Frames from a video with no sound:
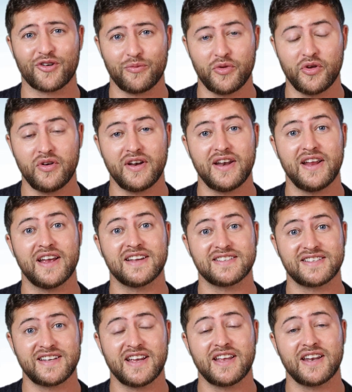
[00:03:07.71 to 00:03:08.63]
community
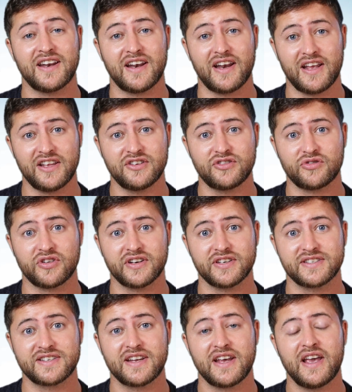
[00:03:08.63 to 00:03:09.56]
has taken an
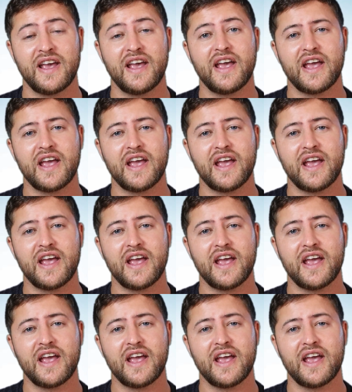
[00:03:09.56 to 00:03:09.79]
interest